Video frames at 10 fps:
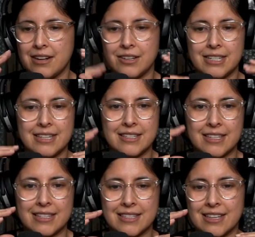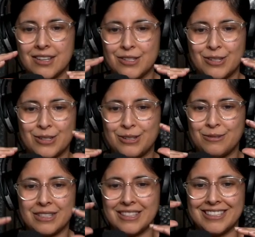at our dead skin cells. So she
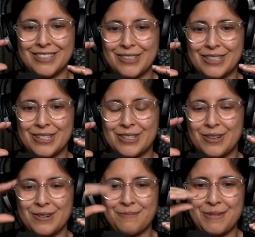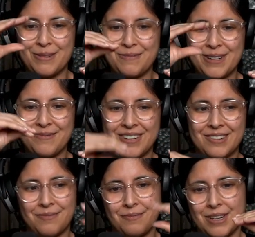would literally just go, meh, meh, meh,
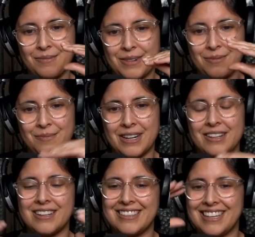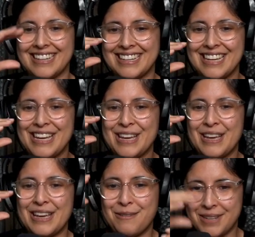meh, meh, meh, and like
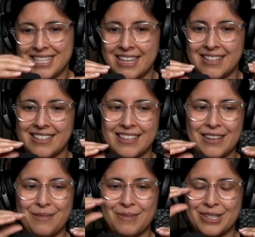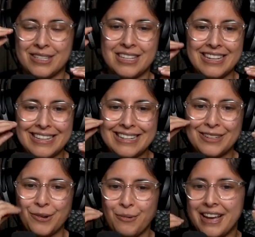imitating them just eating
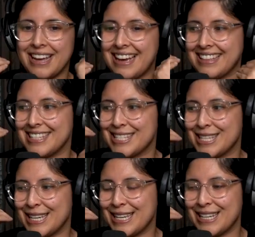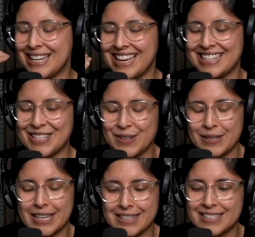away at the skin. And so
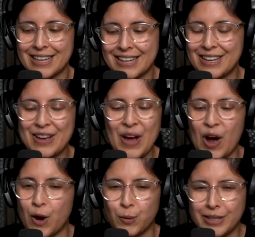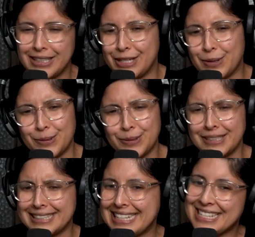that's like a really cool
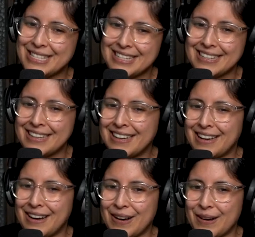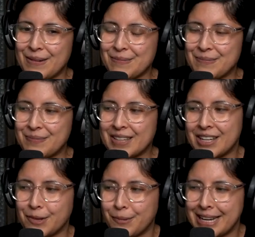and easy um,
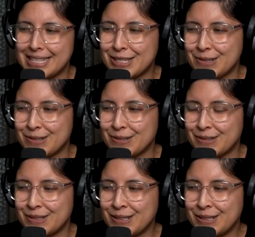kind of way to